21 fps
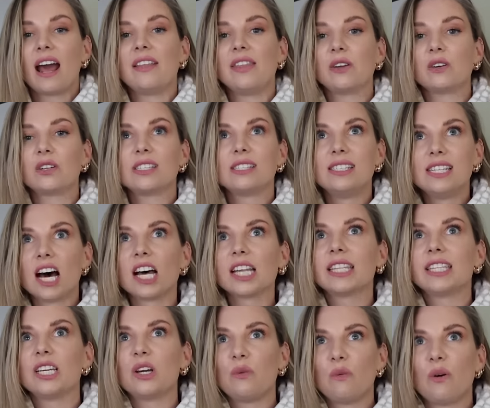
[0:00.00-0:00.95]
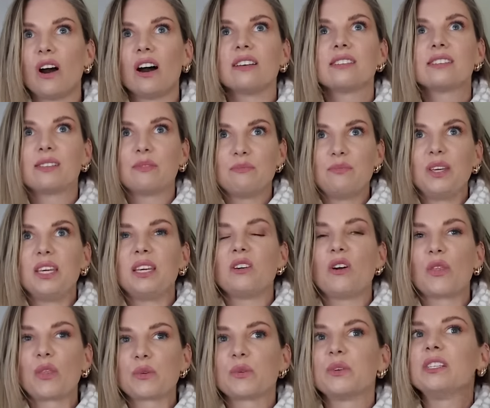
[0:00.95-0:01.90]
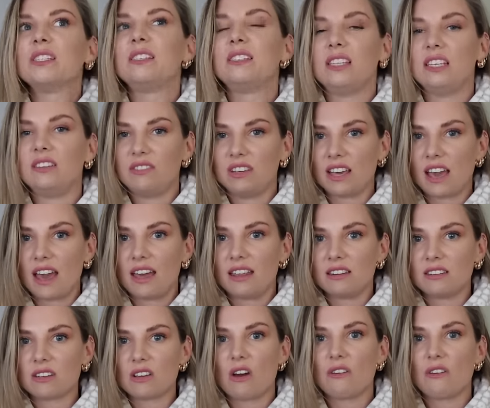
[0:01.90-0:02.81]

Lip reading: And there is nothing worse than being on the receiving end